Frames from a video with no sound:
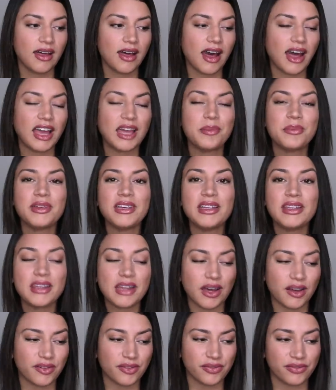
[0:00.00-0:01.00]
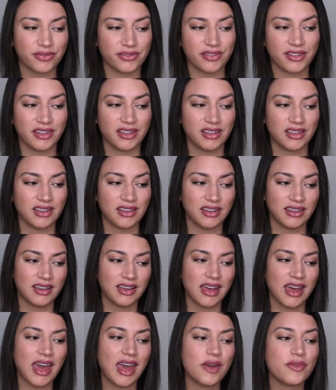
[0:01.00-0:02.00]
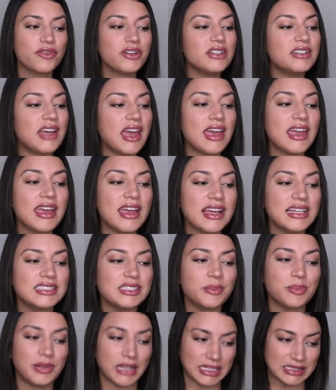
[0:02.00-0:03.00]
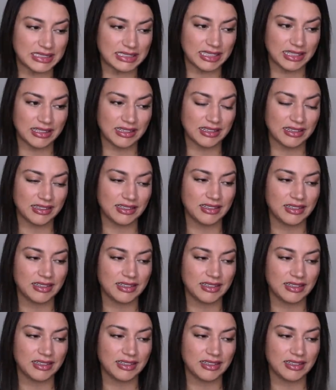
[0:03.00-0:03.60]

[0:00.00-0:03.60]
I am enough. Every day is a blessing.